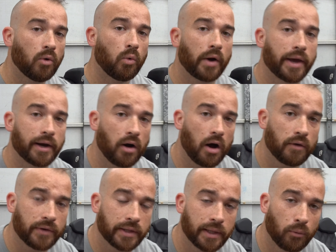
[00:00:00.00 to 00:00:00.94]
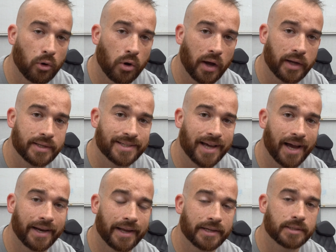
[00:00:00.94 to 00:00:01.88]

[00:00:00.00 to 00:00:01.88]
We'll get it off and then we'll go outside and